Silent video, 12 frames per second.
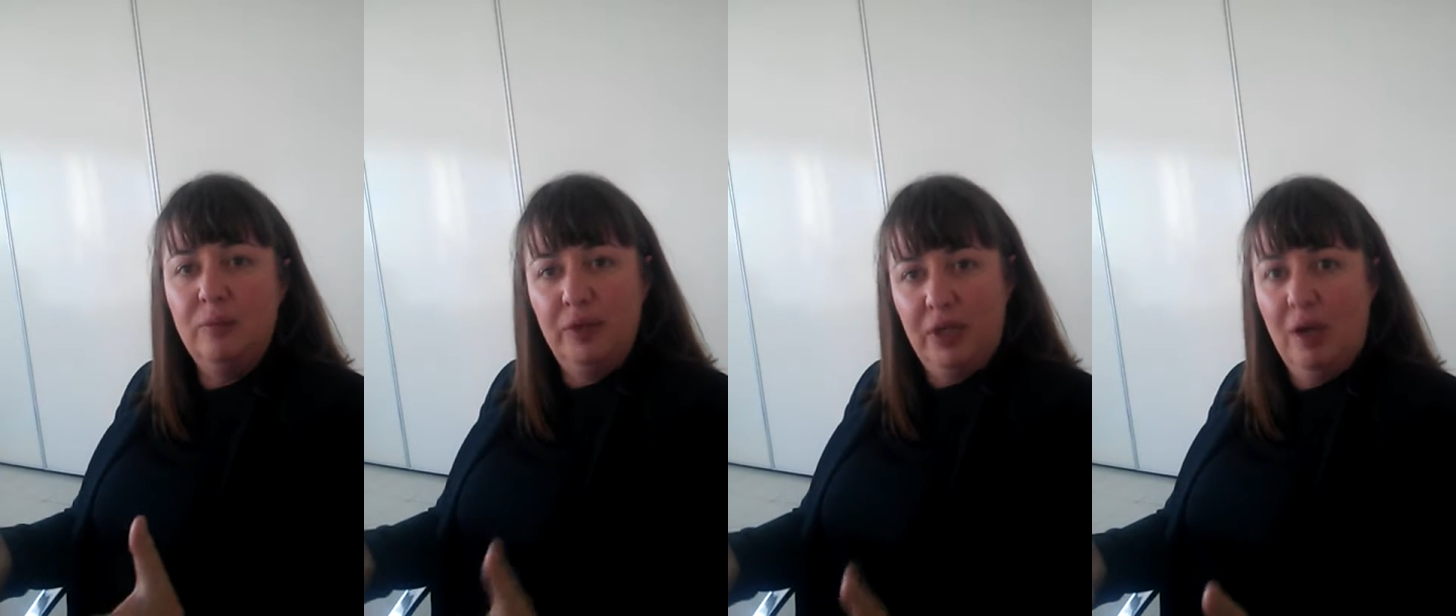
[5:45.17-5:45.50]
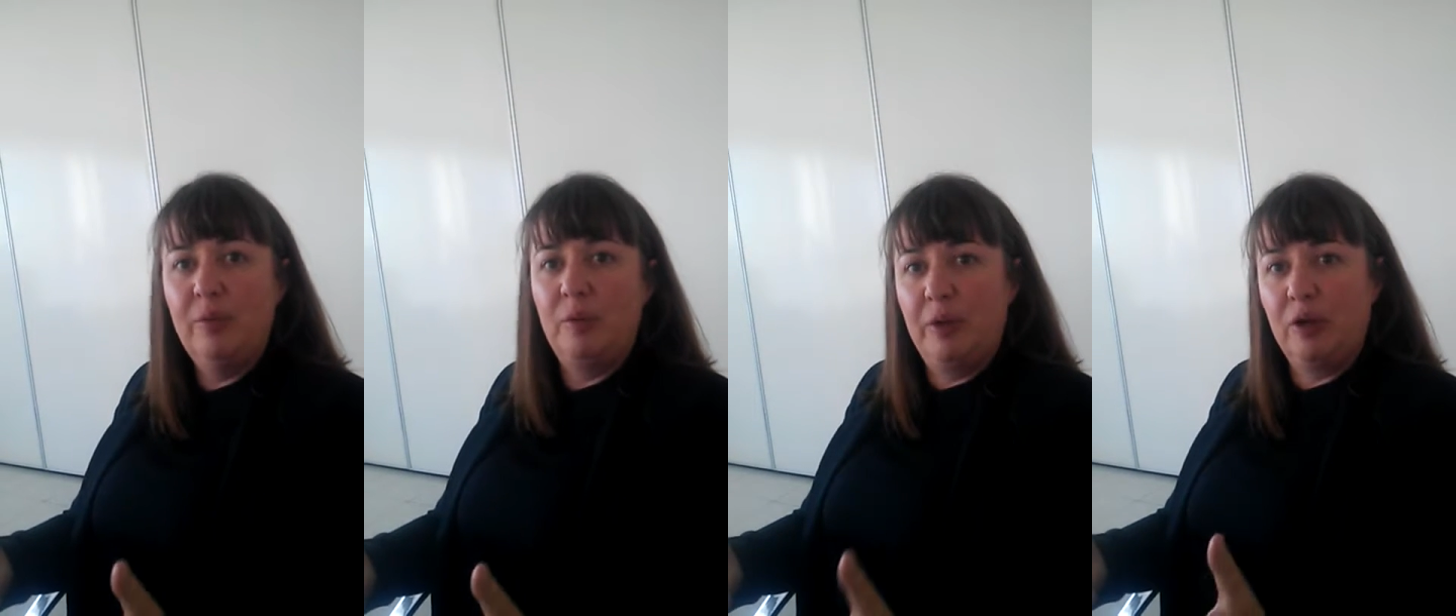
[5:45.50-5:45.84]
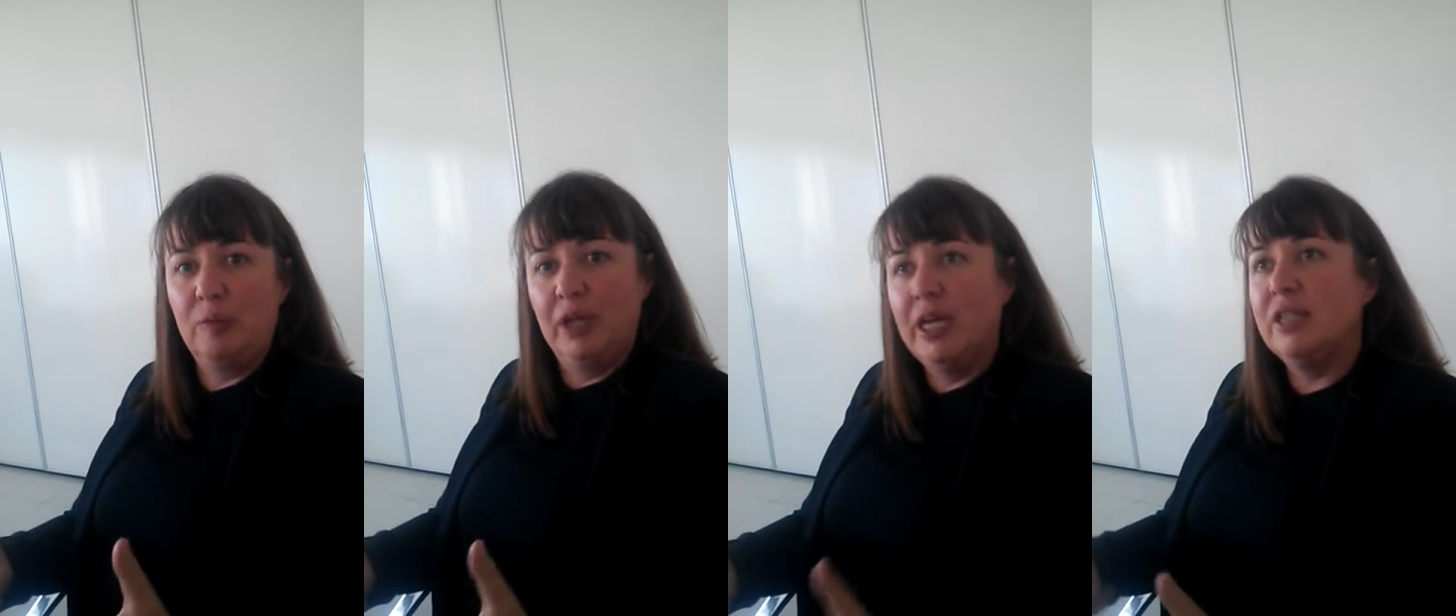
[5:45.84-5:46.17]
become a better
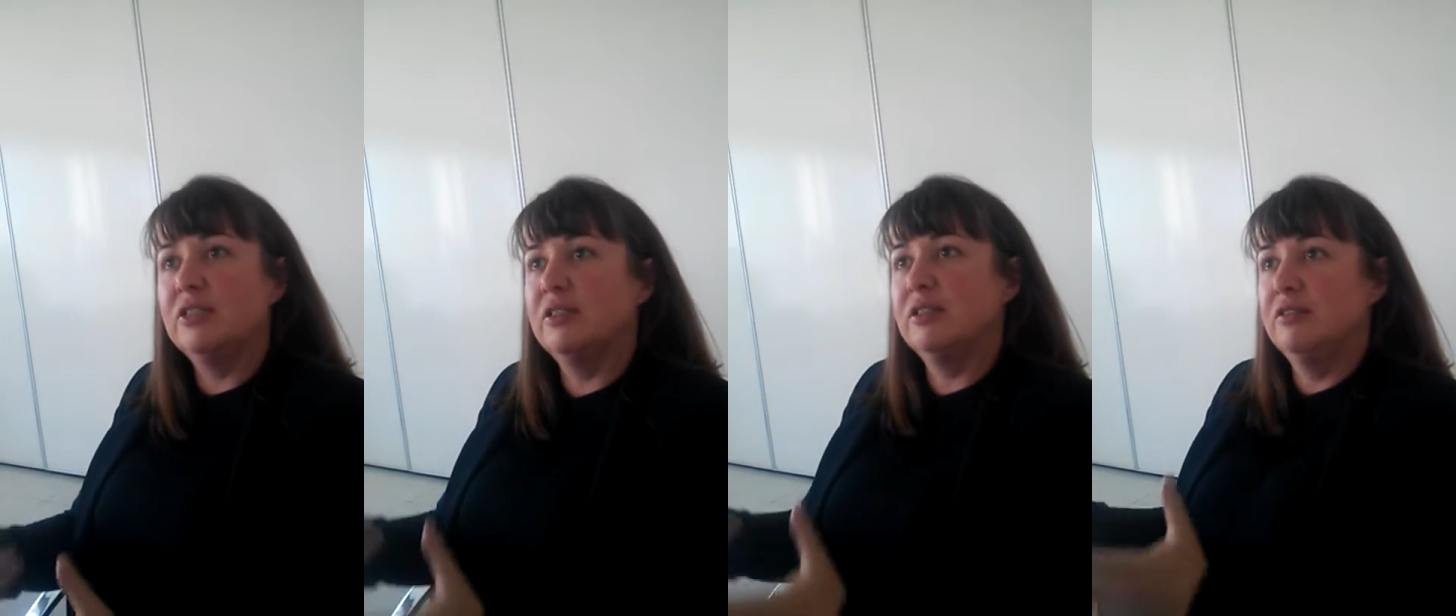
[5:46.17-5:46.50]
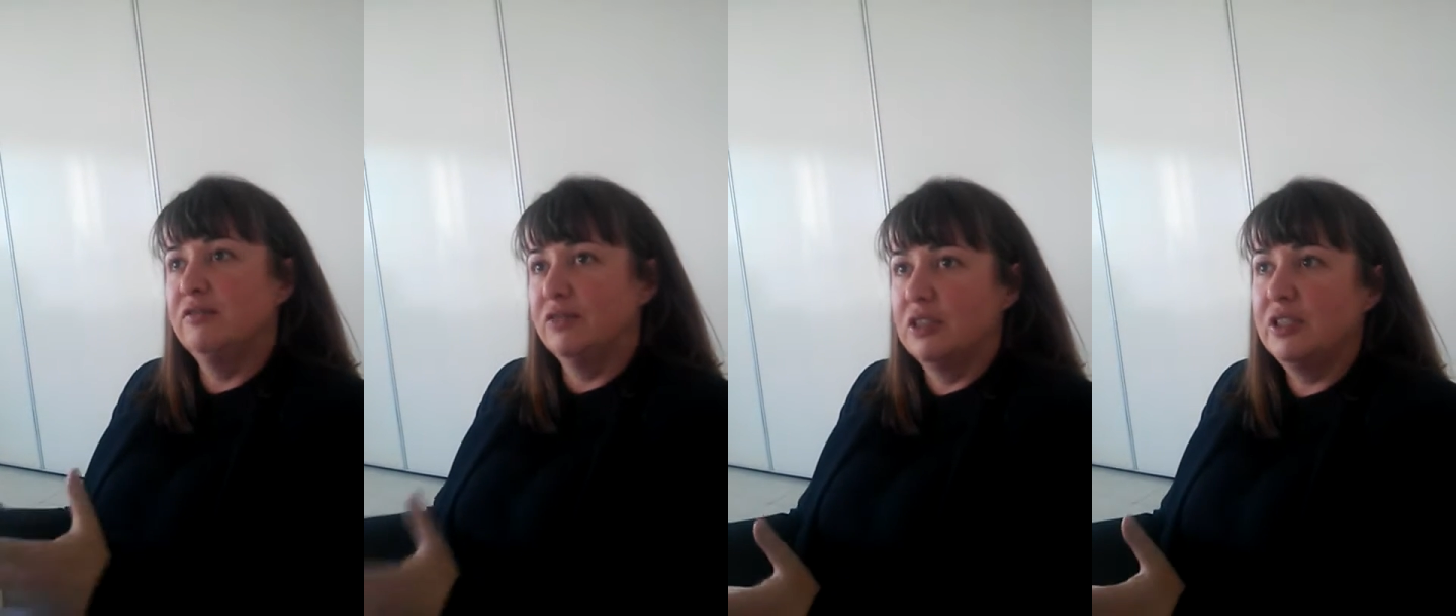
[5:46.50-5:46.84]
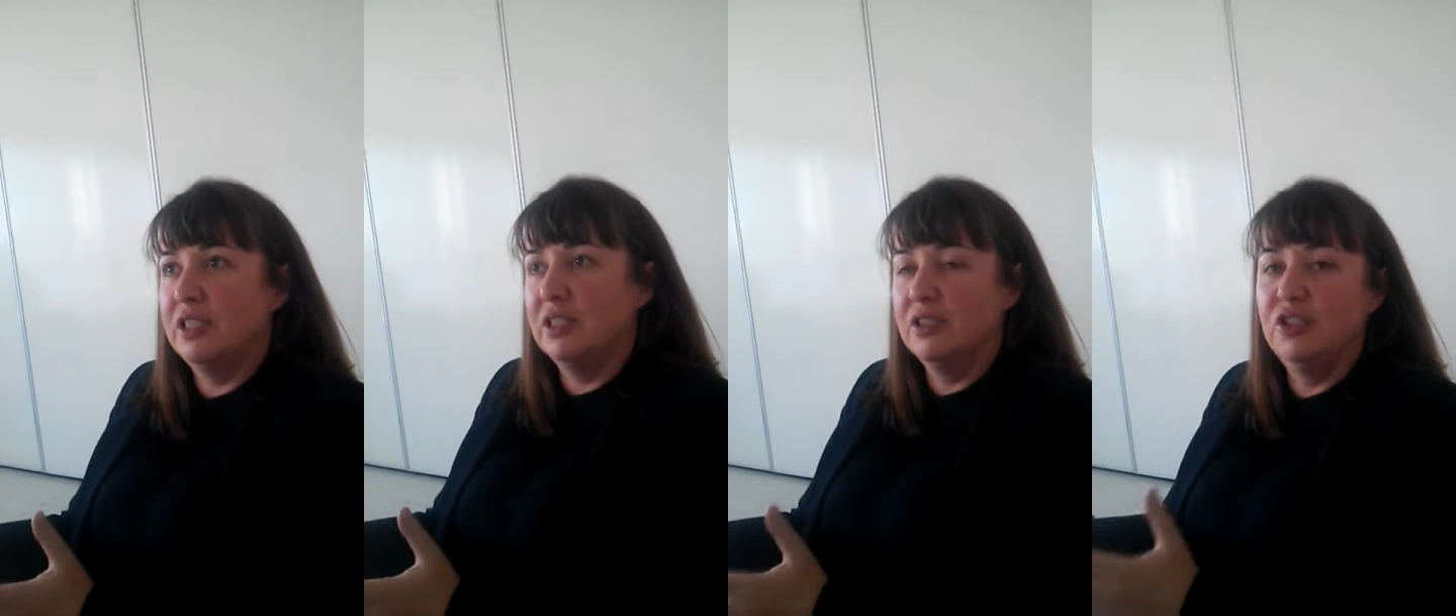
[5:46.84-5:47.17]
place
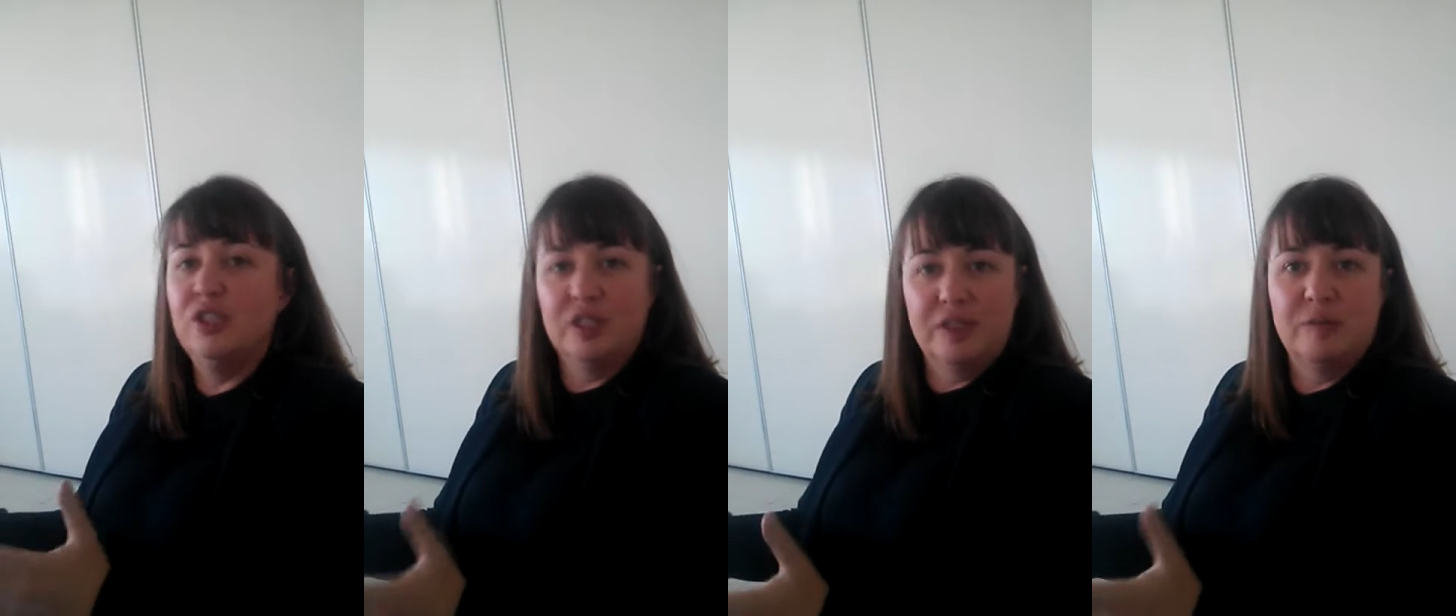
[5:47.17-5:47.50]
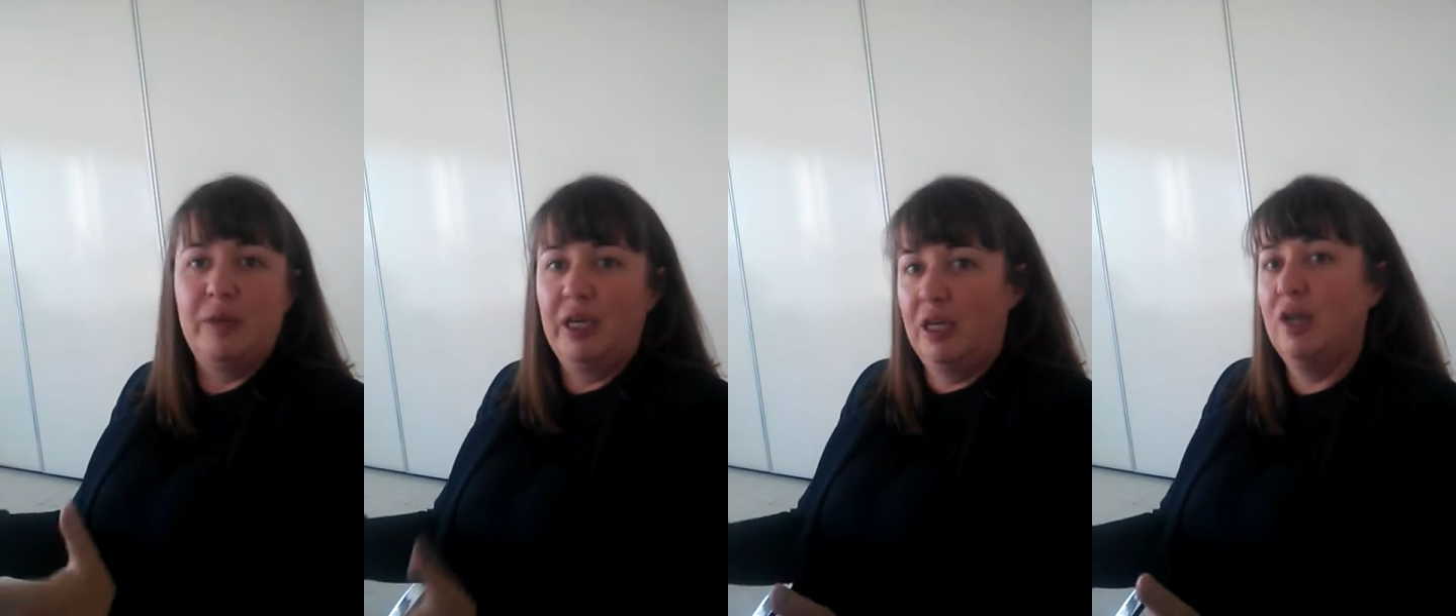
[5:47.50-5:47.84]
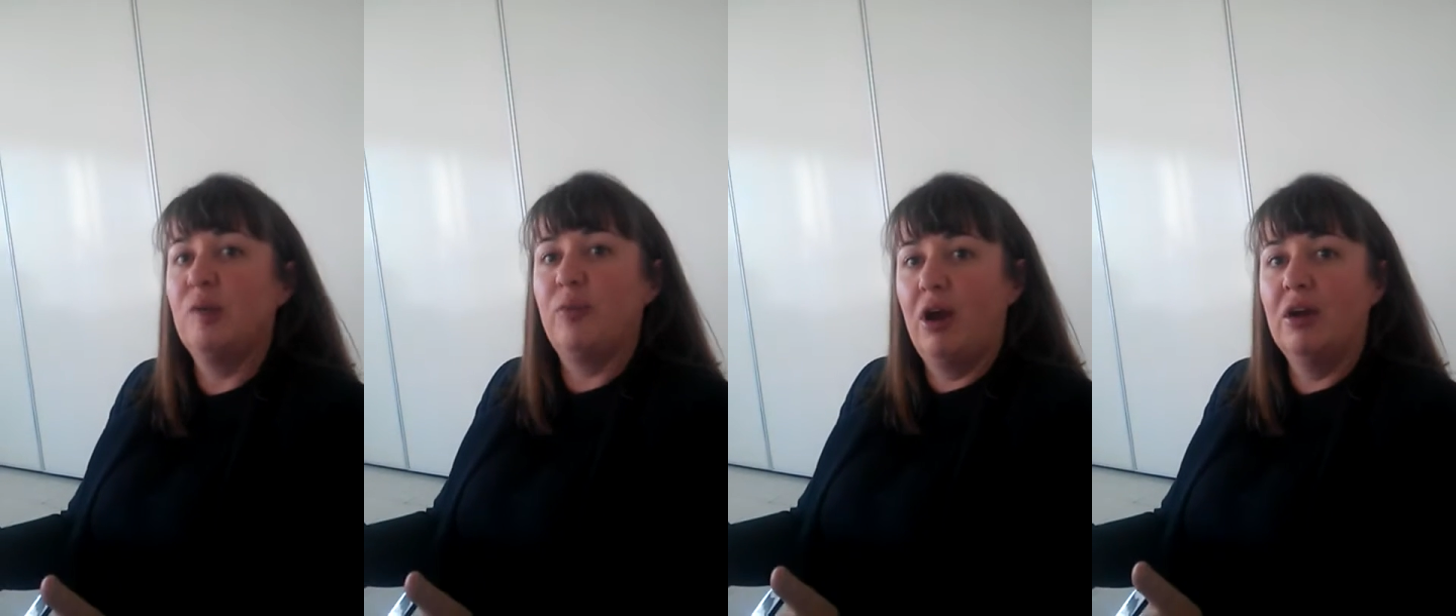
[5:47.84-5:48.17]
versus just making
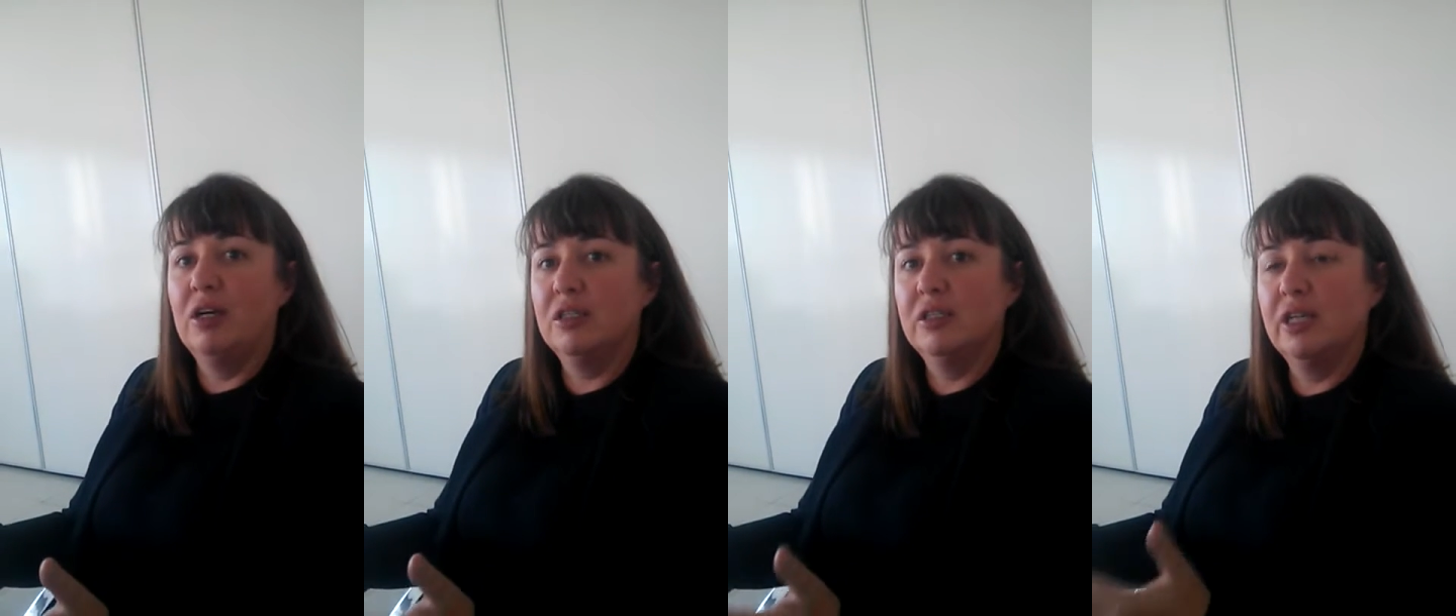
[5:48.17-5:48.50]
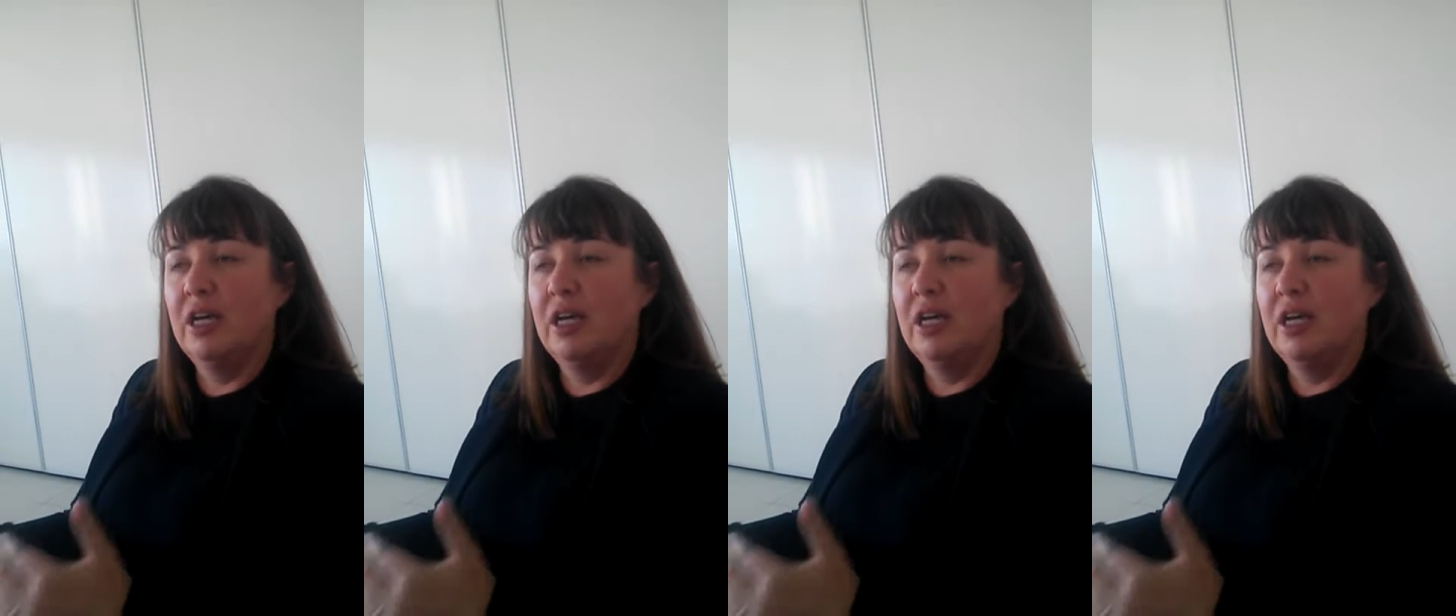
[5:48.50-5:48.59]
a product.